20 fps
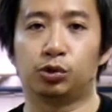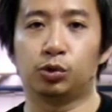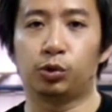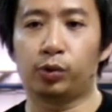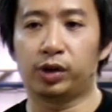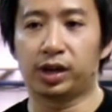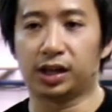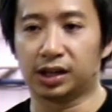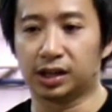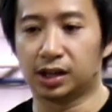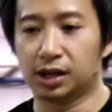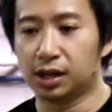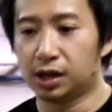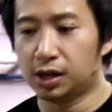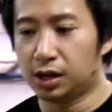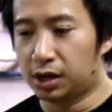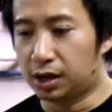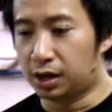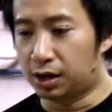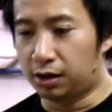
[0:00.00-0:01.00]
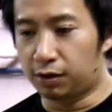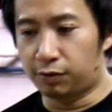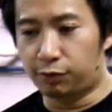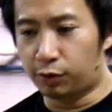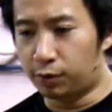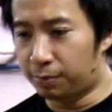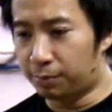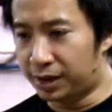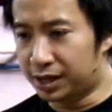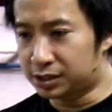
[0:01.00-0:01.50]
doing.
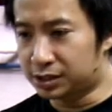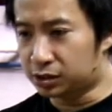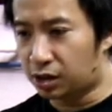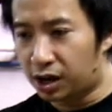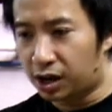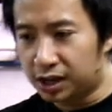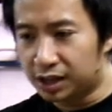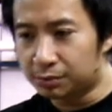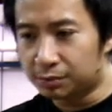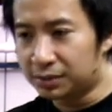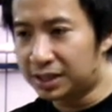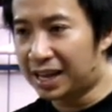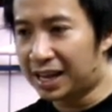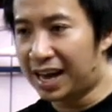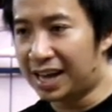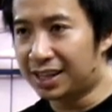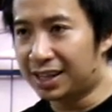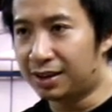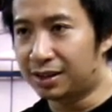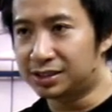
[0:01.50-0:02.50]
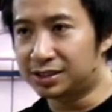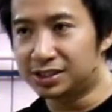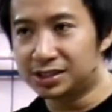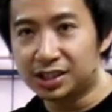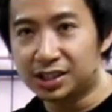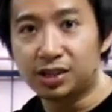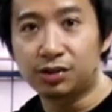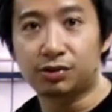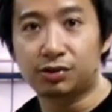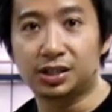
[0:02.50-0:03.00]
For my Scarlett Miata
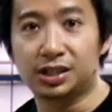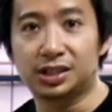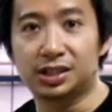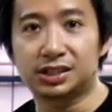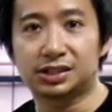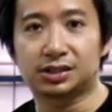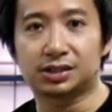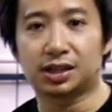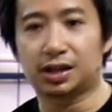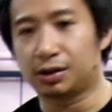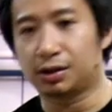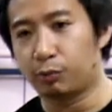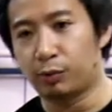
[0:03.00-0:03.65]
series,